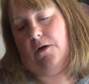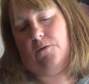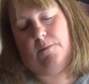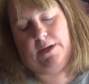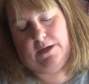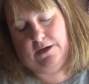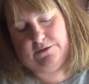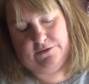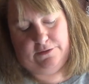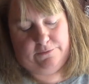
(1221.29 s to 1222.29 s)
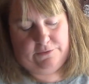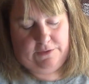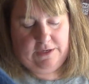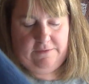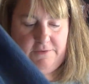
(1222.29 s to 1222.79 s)
Oh my gosh, those are
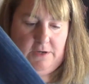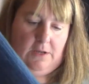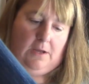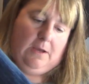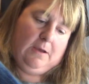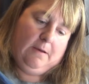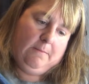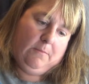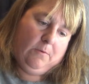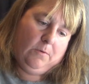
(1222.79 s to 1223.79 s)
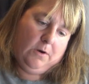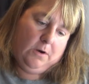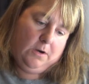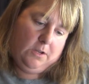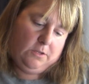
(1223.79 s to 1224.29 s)
even
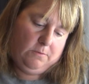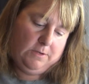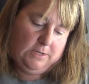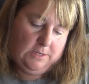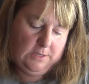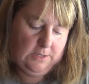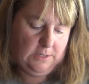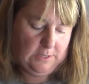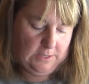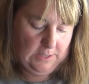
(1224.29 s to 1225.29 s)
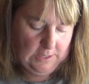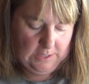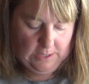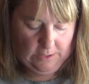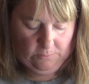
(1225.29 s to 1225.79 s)
more unique
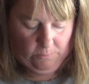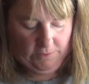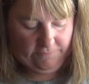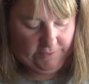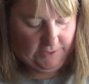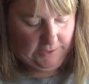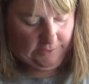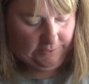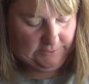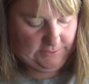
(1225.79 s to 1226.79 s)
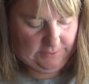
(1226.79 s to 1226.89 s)
and one of a kind.